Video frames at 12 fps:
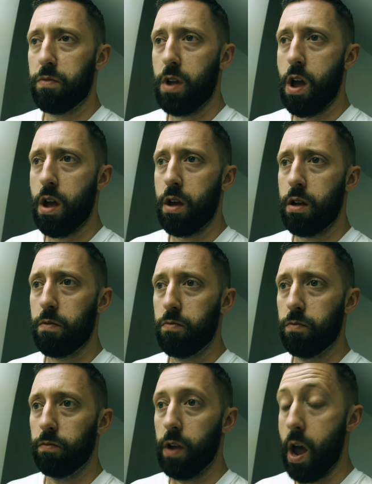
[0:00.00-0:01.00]
Yeah,
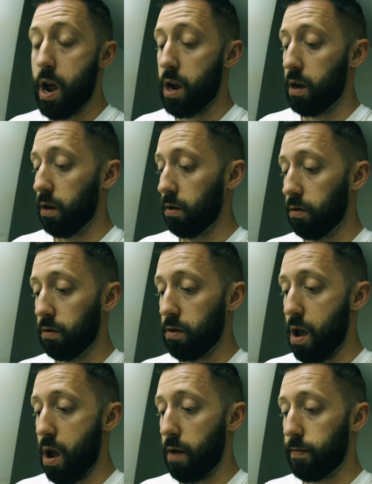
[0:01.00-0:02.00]
yeah.
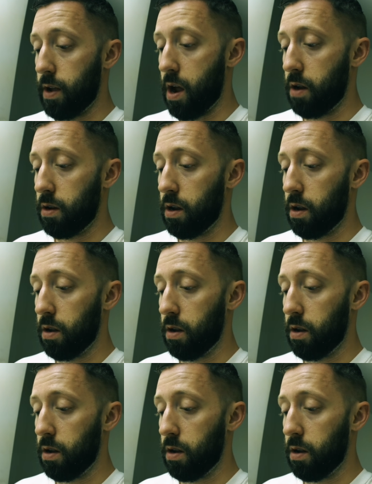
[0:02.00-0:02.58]
Yeah, I'm down.